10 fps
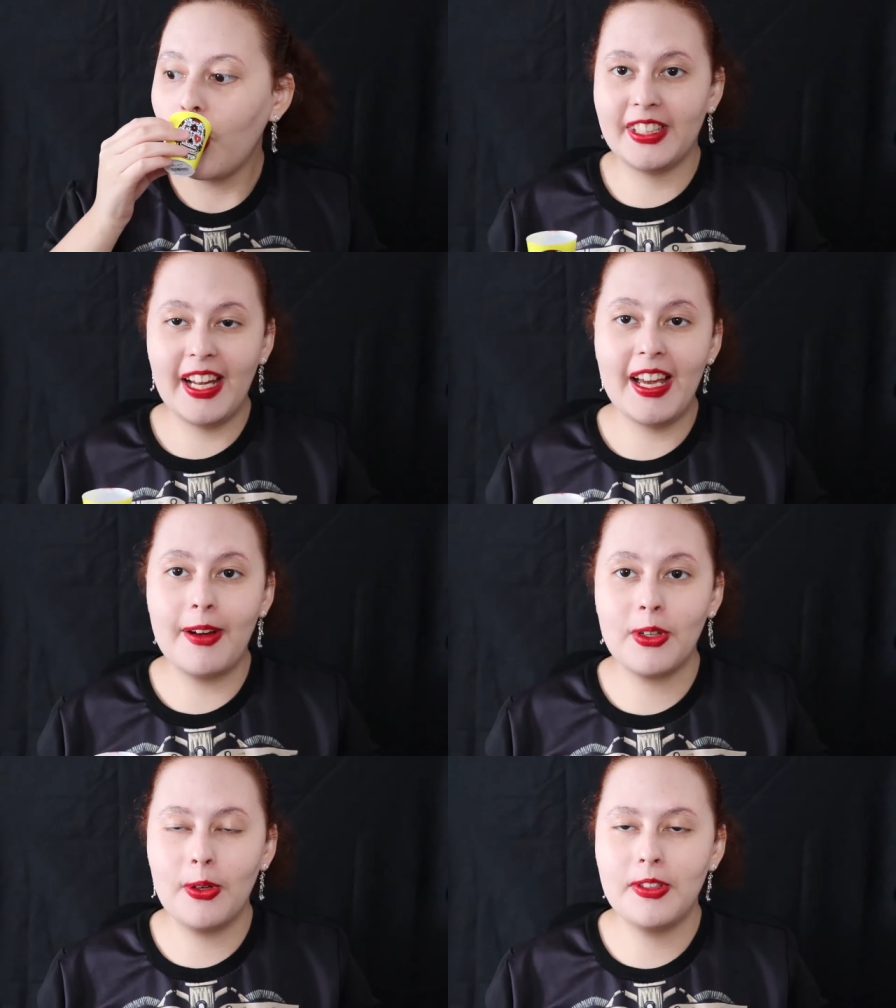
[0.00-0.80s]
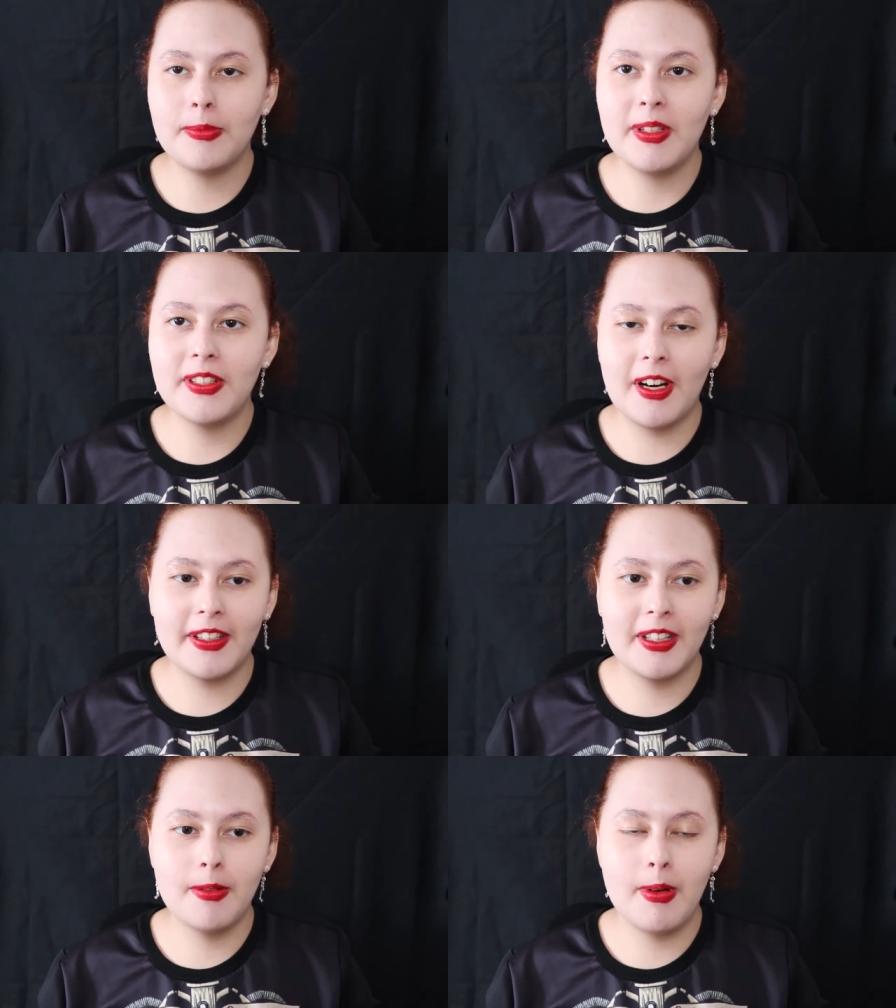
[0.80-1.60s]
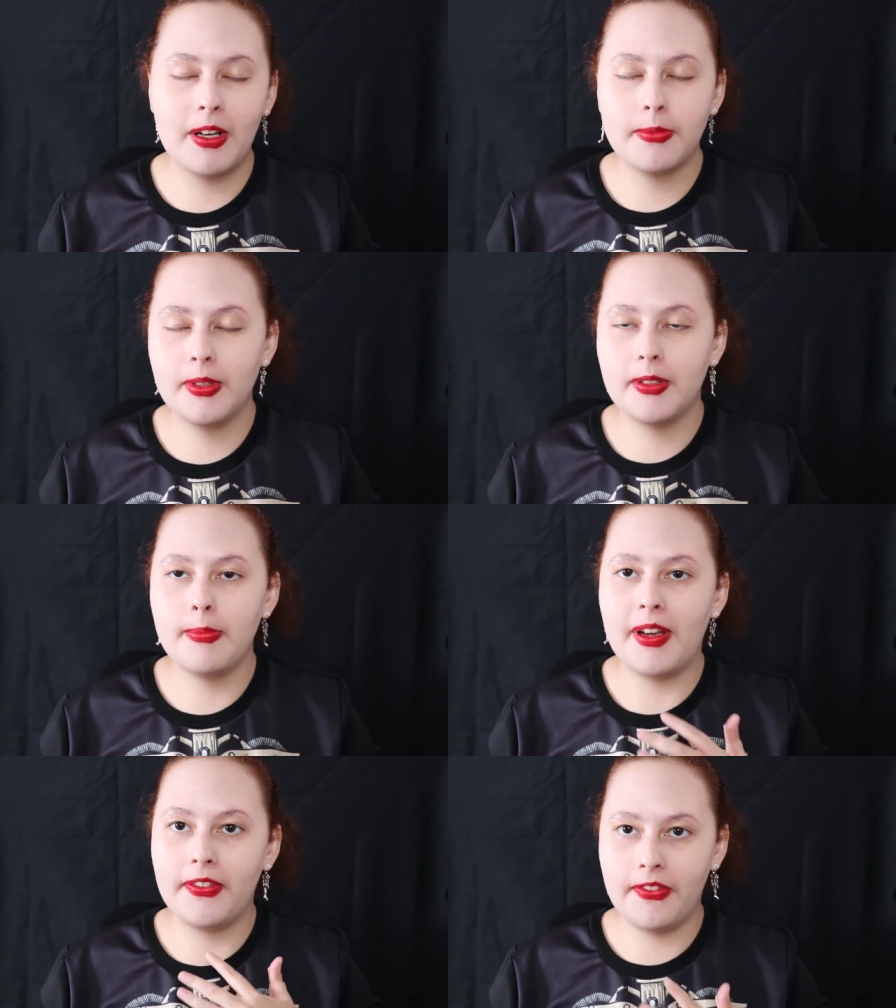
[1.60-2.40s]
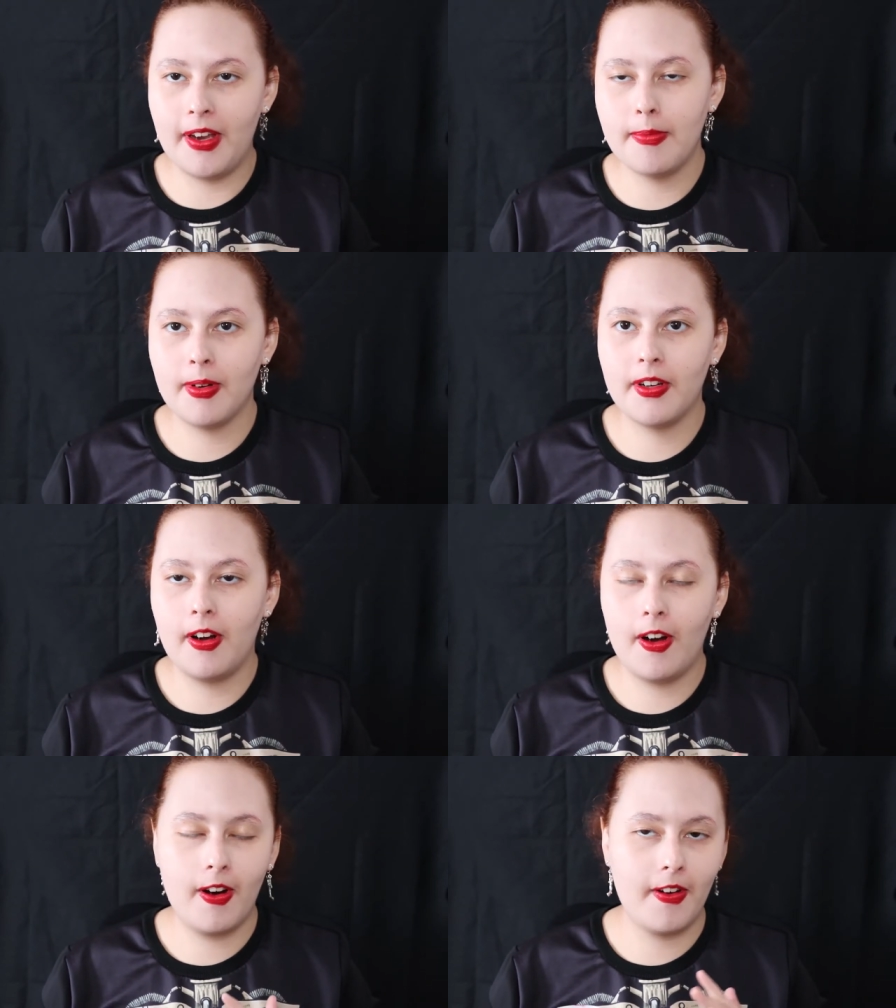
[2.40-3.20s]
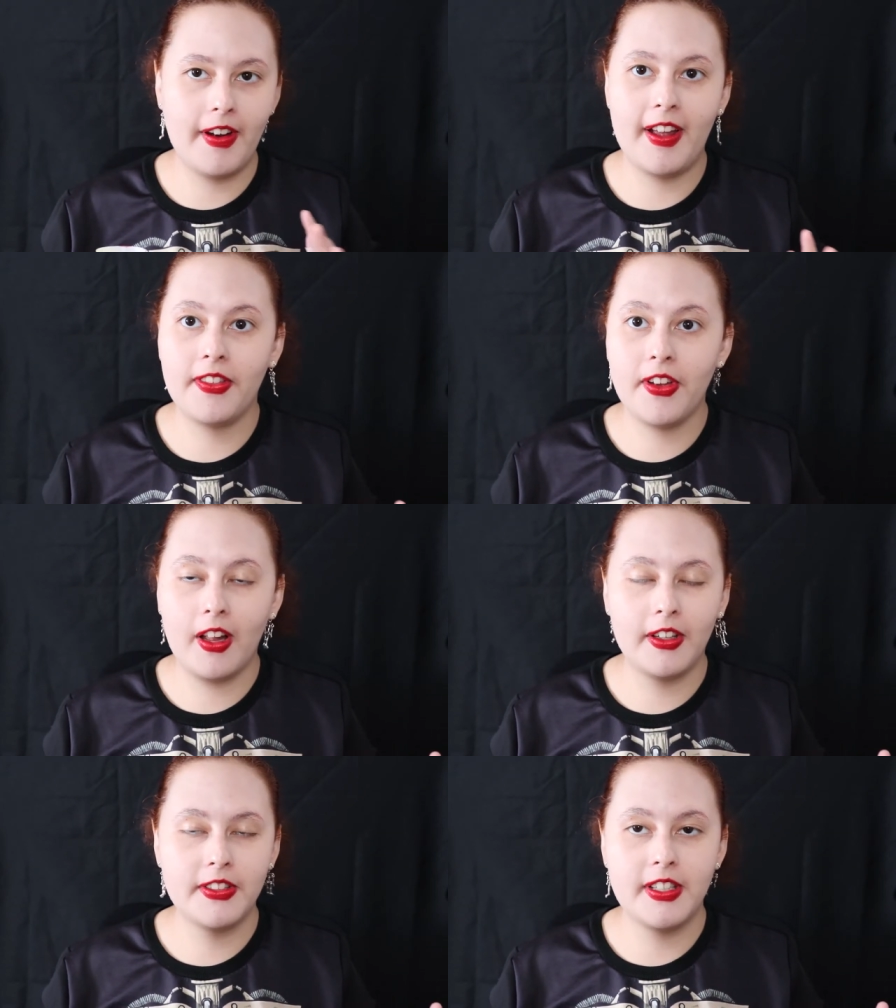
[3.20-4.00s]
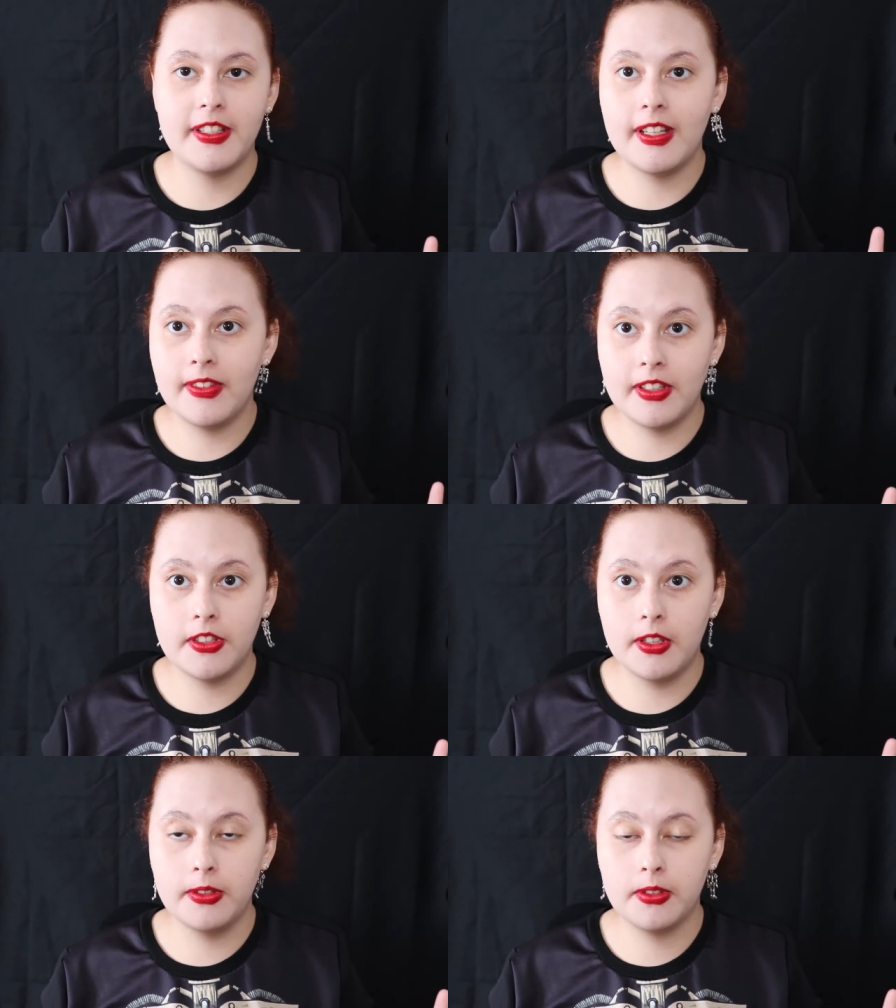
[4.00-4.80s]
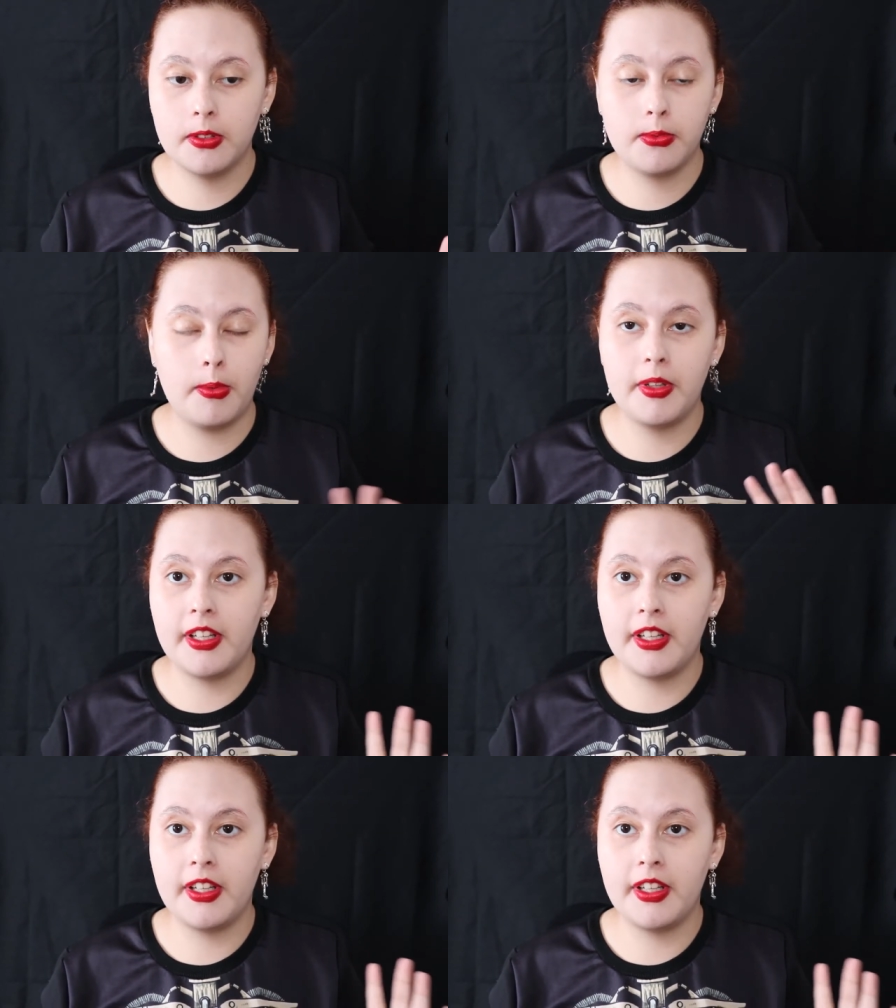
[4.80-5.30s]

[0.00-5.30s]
Today I'm going to be talking about one of my favorite horror anthology TV shows from the